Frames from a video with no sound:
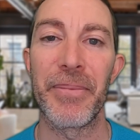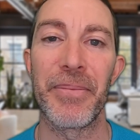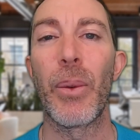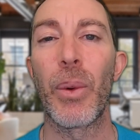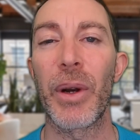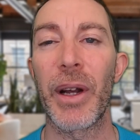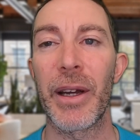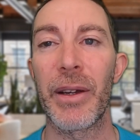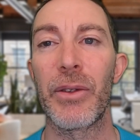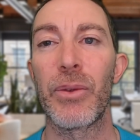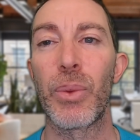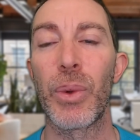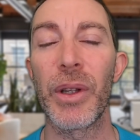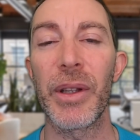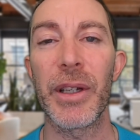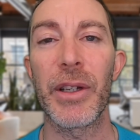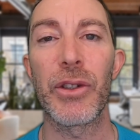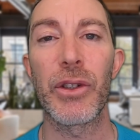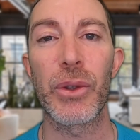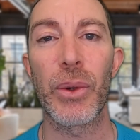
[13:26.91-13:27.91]
And what I
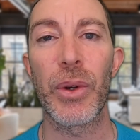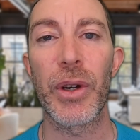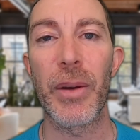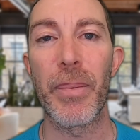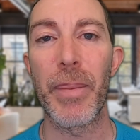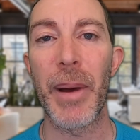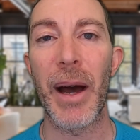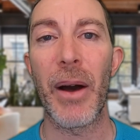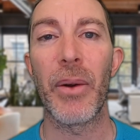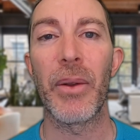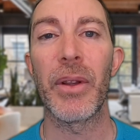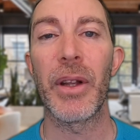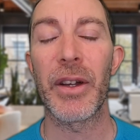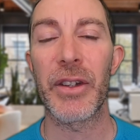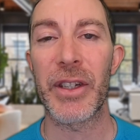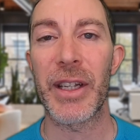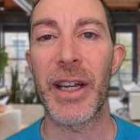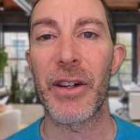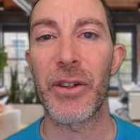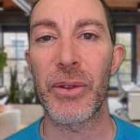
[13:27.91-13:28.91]
really enjoy about
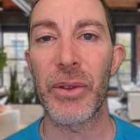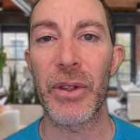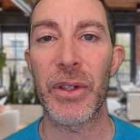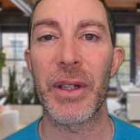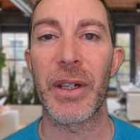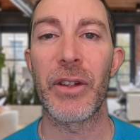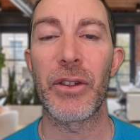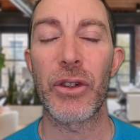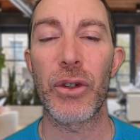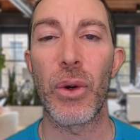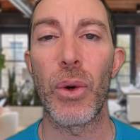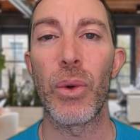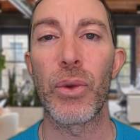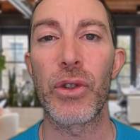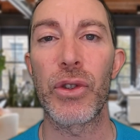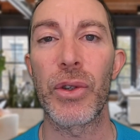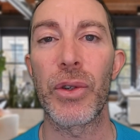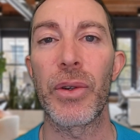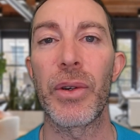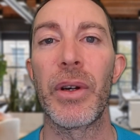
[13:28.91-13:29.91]
Los Angeles and its
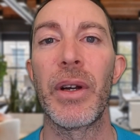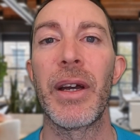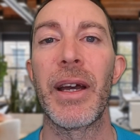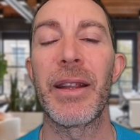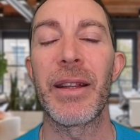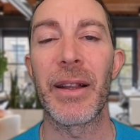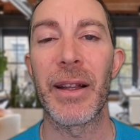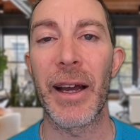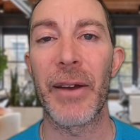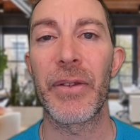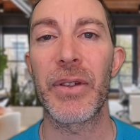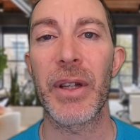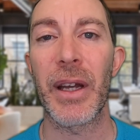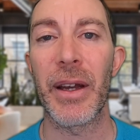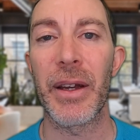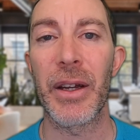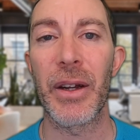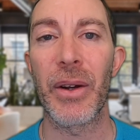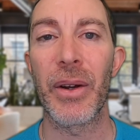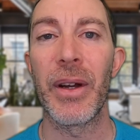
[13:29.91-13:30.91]
culture and the lifestyle
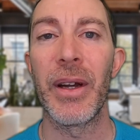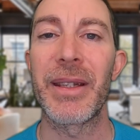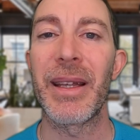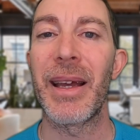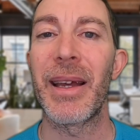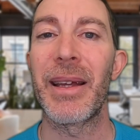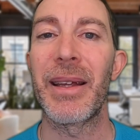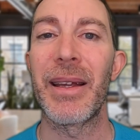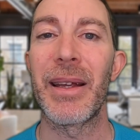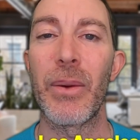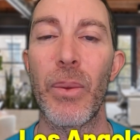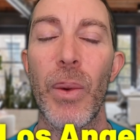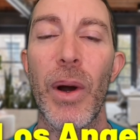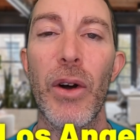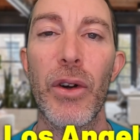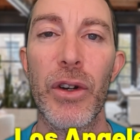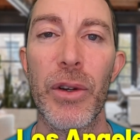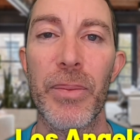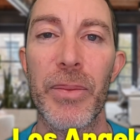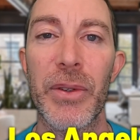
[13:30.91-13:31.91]
here is that it
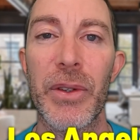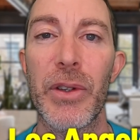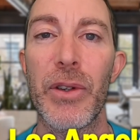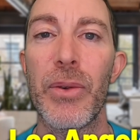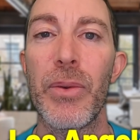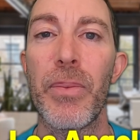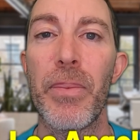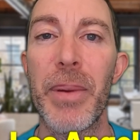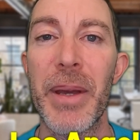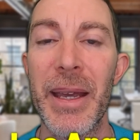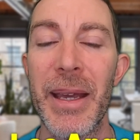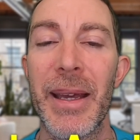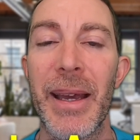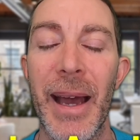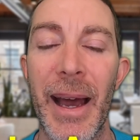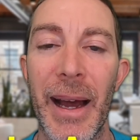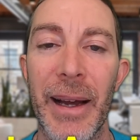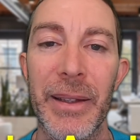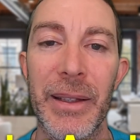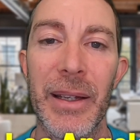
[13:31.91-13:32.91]
welcomes you being
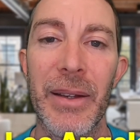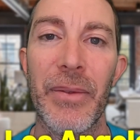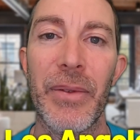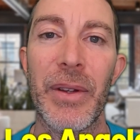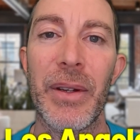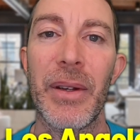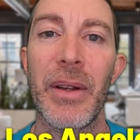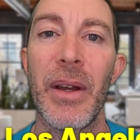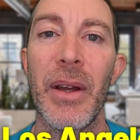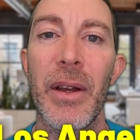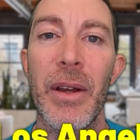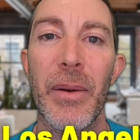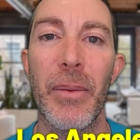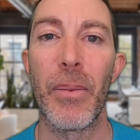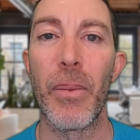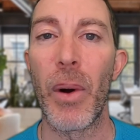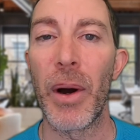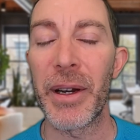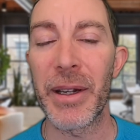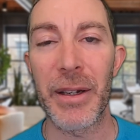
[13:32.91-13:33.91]
active and
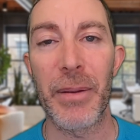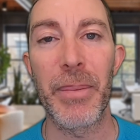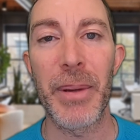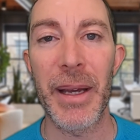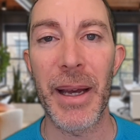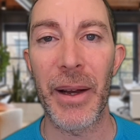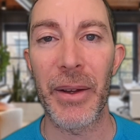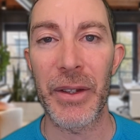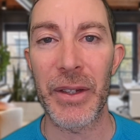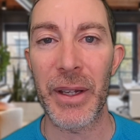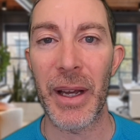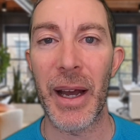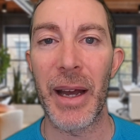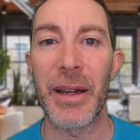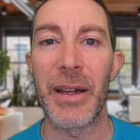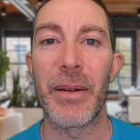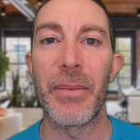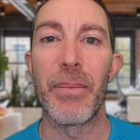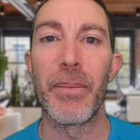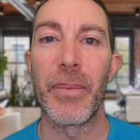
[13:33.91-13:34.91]
wanting to be outside
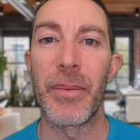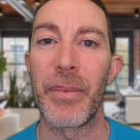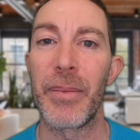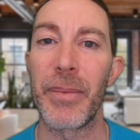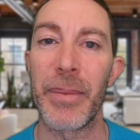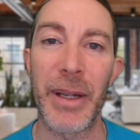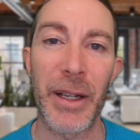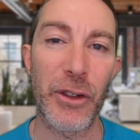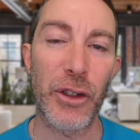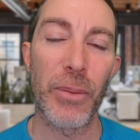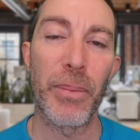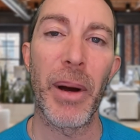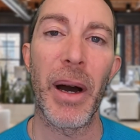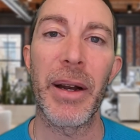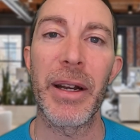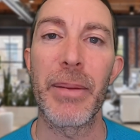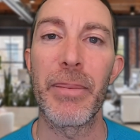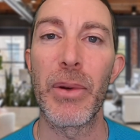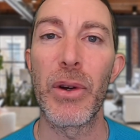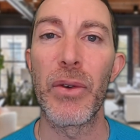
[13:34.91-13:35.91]
and get your
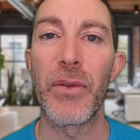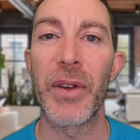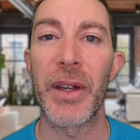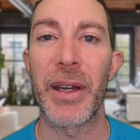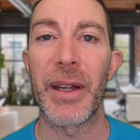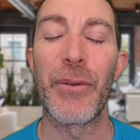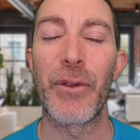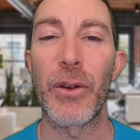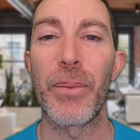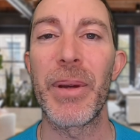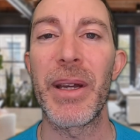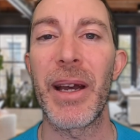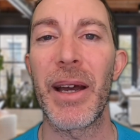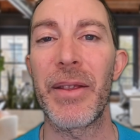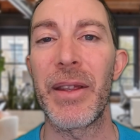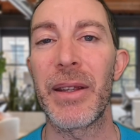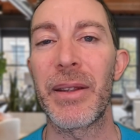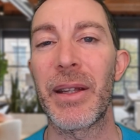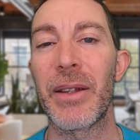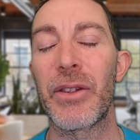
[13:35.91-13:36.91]
body moving. And for me, I
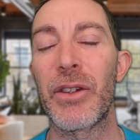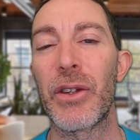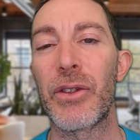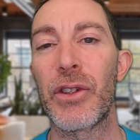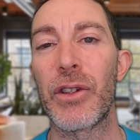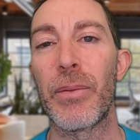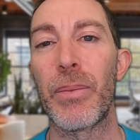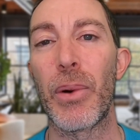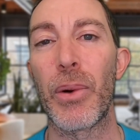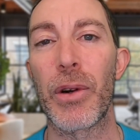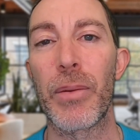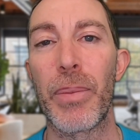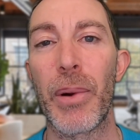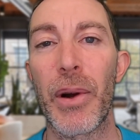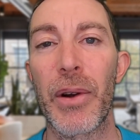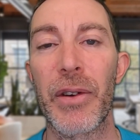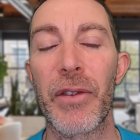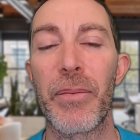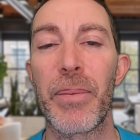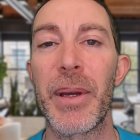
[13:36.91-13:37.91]
think that's such an important
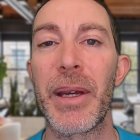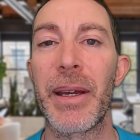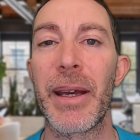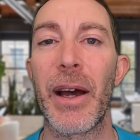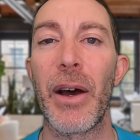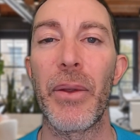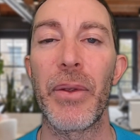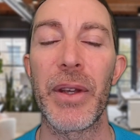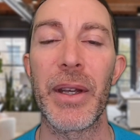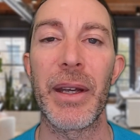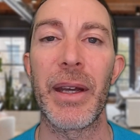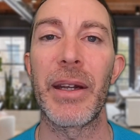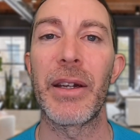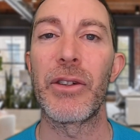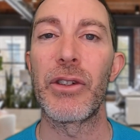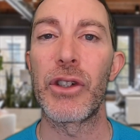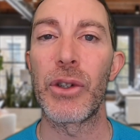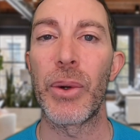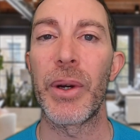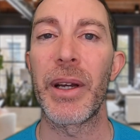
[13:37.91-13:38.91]
part of being healthy and
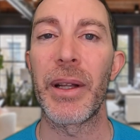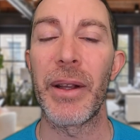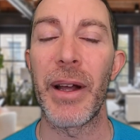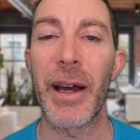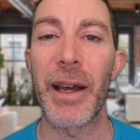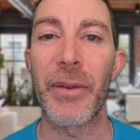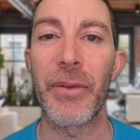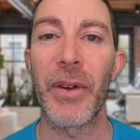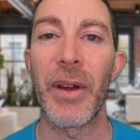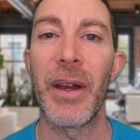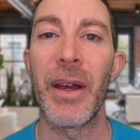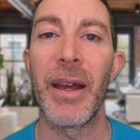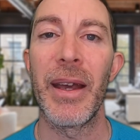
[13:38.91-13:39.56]
enjoying life.